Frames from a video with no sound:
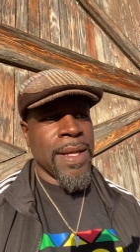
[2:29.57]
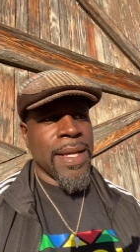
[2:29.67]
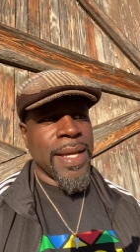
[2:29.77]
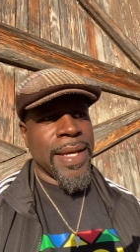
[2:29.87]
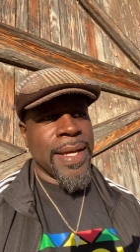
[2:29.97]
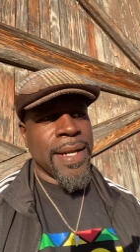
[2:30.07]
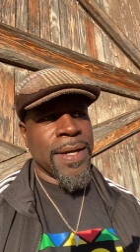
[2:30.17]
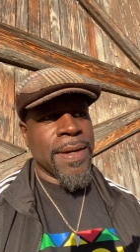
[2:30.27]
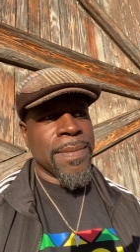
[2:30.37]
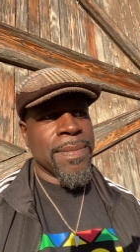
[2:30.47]
And
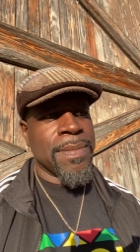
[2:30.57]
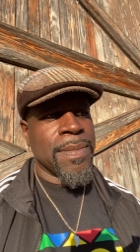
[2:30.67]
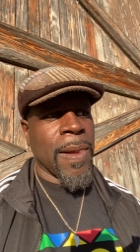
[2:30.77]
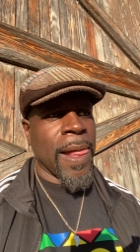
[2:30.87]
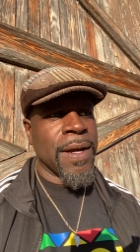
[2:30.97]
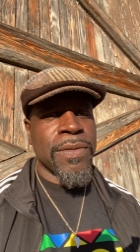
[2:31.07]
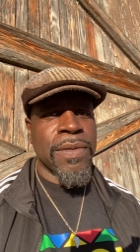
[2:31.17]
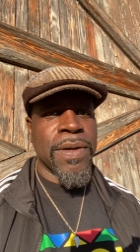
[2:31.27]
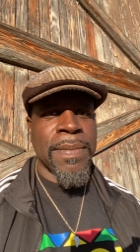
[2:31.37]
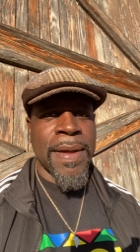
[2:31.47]
um, I
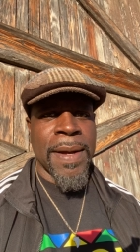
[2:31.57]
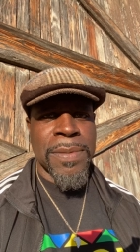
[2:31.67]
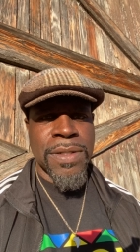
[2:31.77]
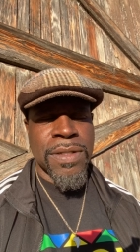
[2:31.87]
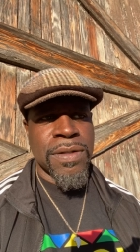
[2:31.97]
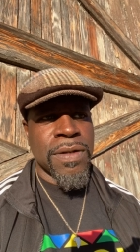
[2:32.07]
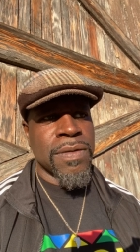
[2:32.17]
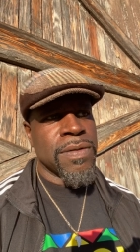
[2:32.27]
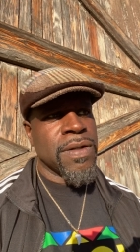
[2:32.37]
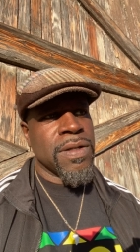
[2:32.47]
grew up Baptist, you know,
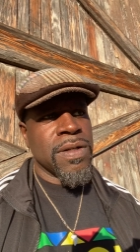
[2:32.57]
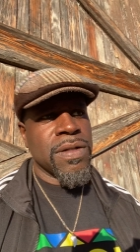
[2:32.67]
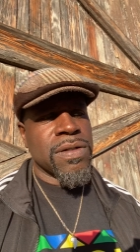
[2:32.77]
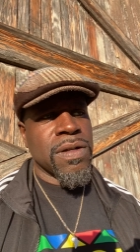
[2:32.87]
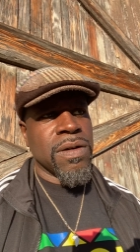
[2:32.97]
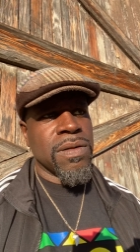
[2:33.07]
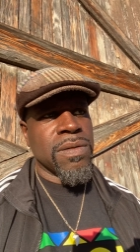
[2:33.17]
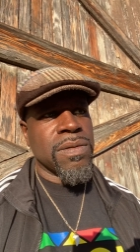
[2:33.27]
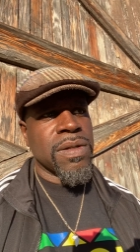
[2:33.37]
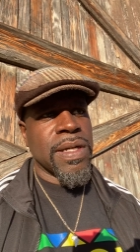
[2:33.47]
so
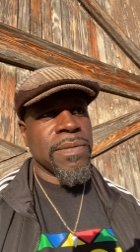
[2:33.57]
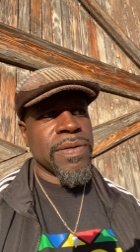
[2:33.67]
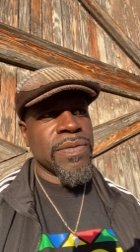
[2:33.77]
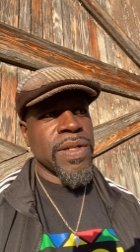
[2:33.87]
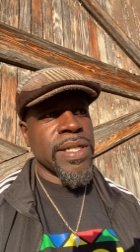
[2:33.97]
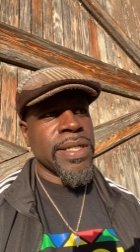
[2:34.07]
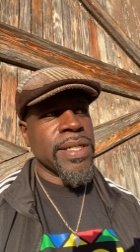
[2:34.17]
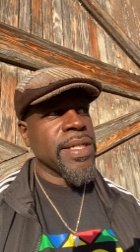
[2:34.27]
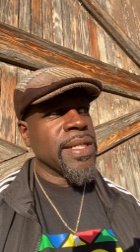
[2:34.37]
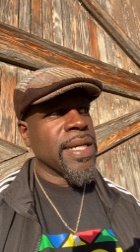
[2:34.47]
it was really
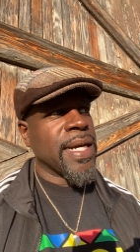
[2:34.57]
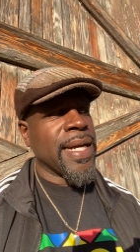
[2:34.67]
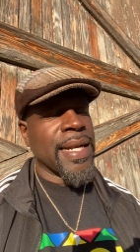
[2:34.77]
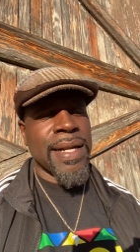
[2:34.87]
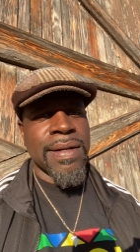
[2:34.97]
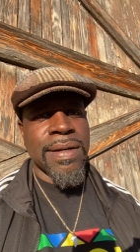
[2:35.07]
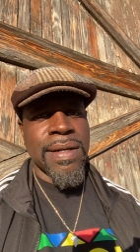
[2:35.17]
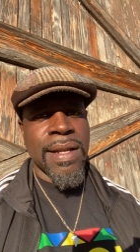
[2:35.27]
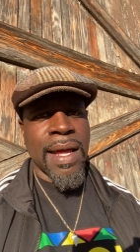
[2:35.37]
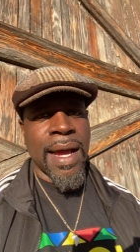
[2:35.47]
good. I, I learned
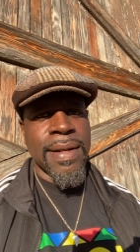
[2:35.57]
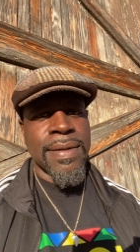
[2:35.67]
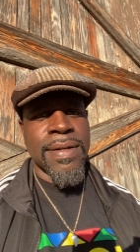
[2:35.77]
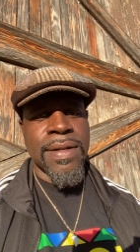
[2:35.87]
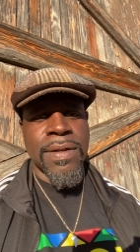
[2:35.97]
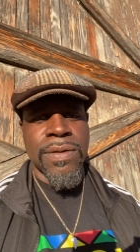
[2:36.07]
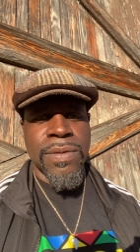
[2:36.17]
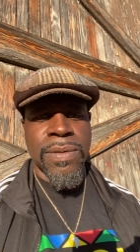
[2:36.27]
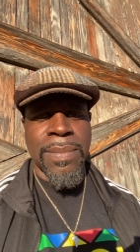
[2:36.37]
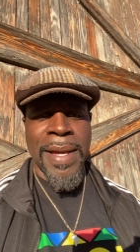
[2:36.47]
a lot
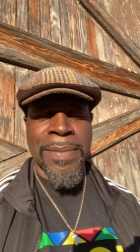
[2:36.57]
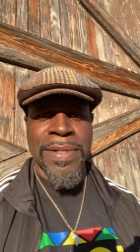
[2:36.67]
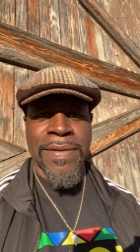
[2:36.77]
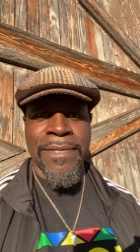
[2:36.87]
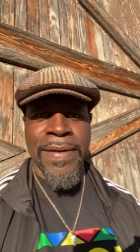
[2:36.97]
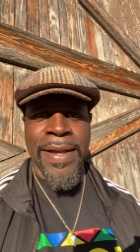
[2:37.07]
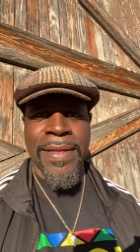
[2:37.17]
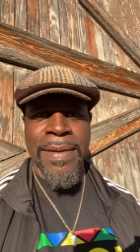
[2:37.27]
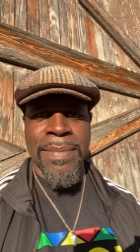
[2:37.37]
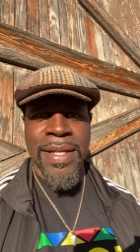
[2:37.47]
through the Baptist faith
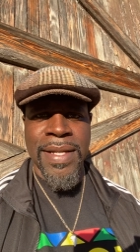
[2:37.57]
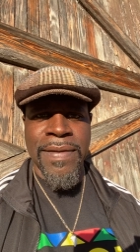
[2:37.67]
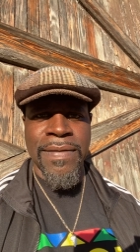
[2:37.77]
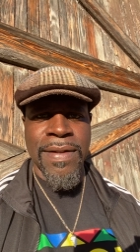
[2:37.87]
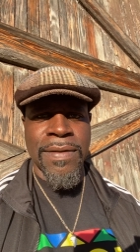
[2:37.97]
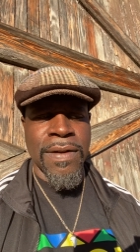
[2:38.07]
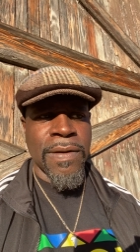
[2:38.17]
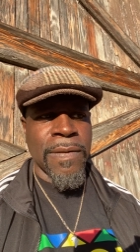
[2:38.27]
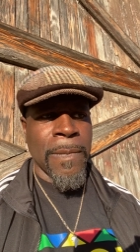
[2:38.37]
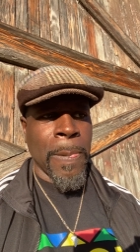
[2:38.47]
and believing, you
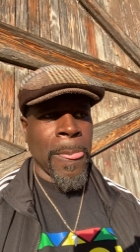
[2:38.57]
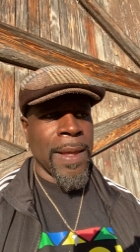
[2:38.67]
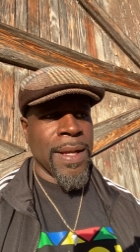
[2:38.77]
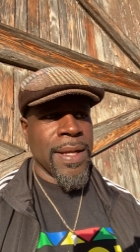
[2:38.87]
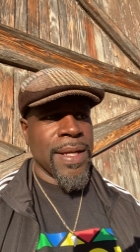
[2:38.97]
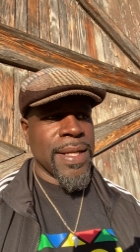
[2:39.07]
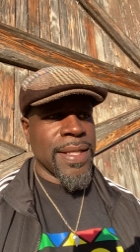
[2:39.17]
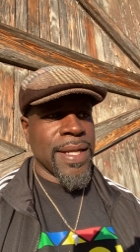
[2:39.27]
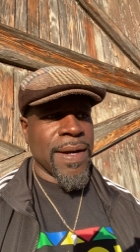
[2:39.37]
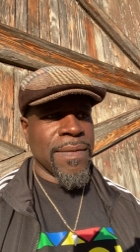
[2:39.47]
know, and
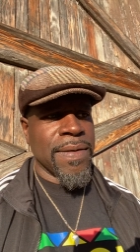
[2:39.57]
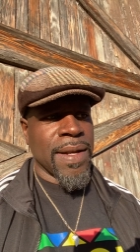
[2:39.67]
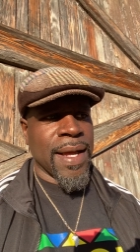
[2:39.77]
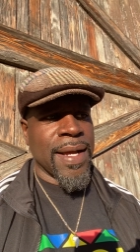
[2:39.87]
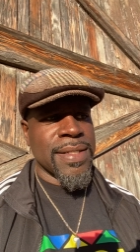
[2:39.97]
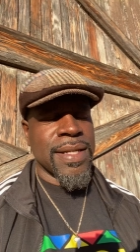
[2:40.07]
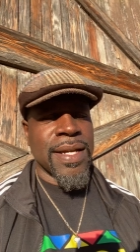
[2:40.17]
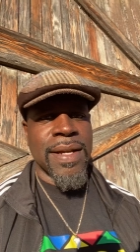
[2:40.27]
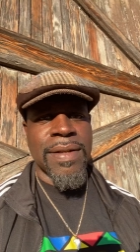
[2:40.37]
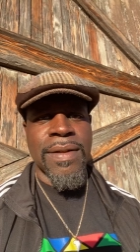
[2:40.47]
then I realized
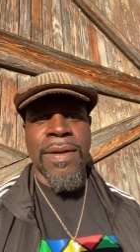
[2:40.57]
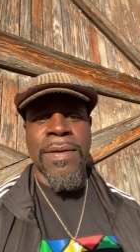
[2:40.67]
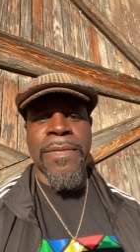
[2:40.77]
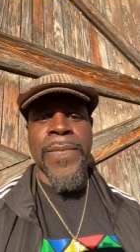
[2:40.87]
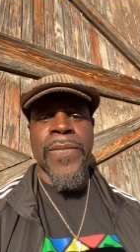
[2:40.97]
that, you know,